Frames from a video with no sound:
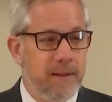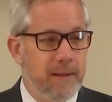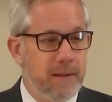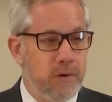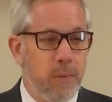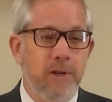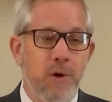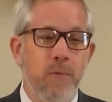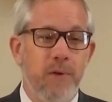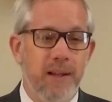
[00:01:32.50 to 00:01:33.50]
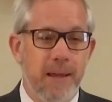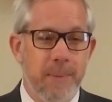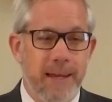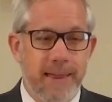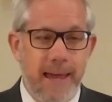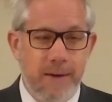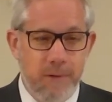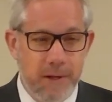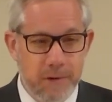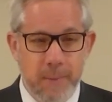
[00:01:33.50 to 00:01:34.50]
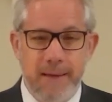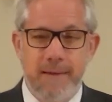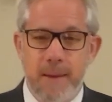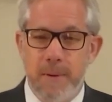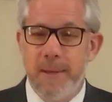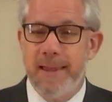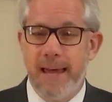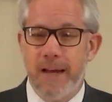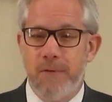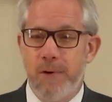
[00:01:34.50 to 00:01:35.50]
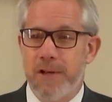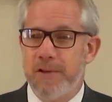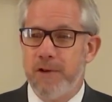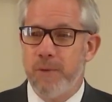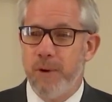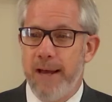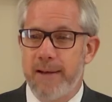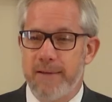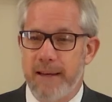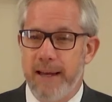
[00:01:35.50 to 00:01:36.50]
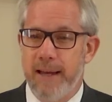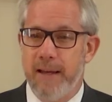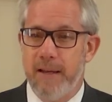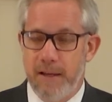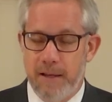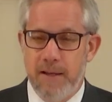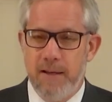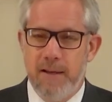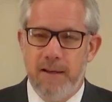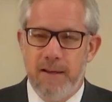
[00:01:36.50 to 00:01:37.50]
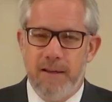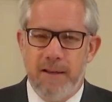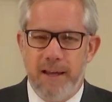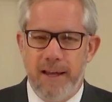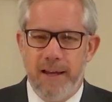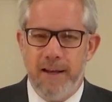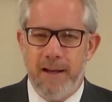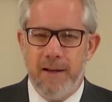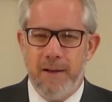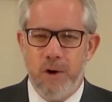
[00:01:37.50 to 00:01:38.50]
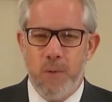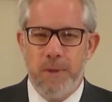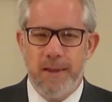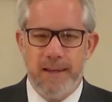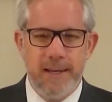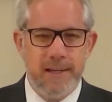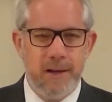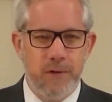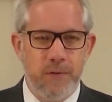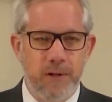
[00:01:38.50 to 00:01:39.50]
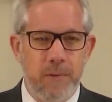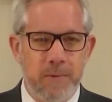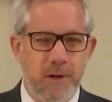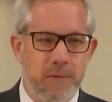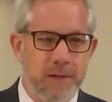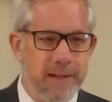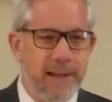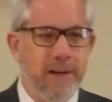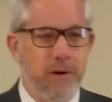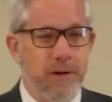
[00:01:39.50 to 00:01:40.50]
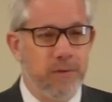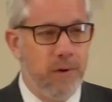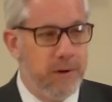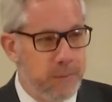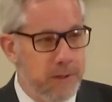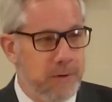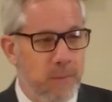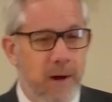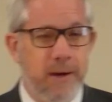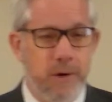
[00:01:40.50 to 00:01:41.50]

So when you don't feel like being thankful, is the best time to be thankful because then you're practicing it, and uh, hope that the details fill themselves in later as far as what why you're